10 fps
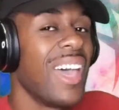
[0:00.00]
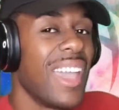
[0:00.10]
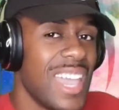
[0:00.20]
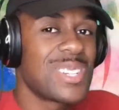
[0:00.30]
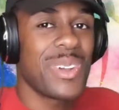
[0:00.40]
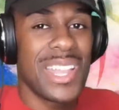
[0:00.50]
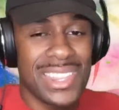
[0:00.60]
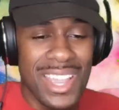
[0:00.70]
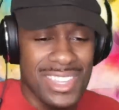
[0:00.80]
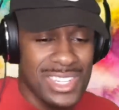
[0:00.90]
It's right
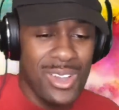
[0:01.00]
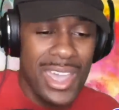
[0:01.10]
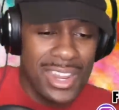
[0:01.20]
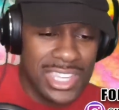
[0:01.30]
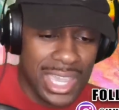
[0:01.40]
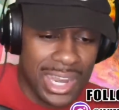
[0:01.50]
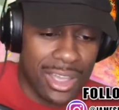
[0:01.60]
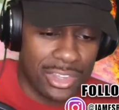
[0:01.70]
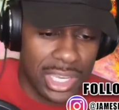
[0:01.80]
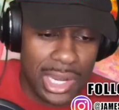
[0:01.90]
there. Just go ahead and check it
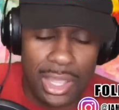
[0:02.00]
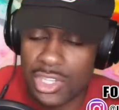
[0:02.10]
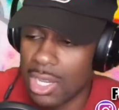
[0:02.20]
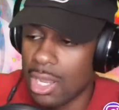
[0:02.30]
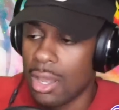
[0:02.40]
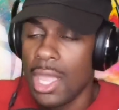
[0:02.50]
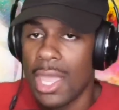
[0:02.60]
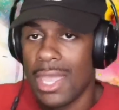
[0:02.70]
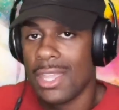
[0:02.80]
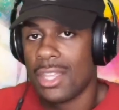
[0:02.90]
out.
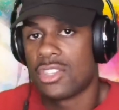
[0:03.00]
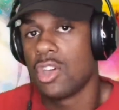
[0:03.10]
It's